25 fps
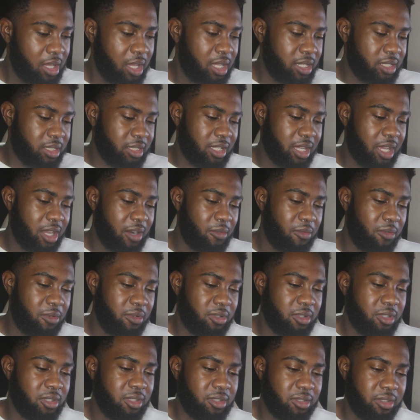just kind of
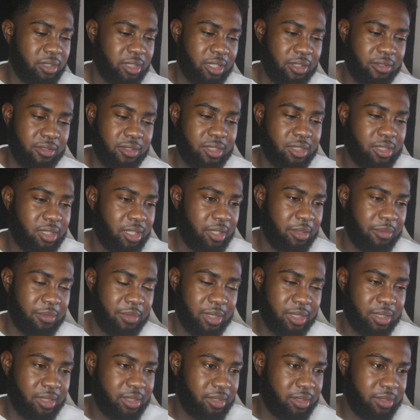woke up and I was just like,
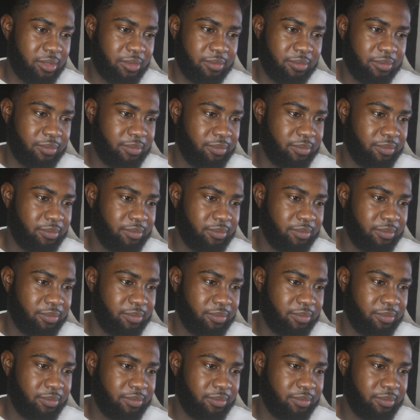man,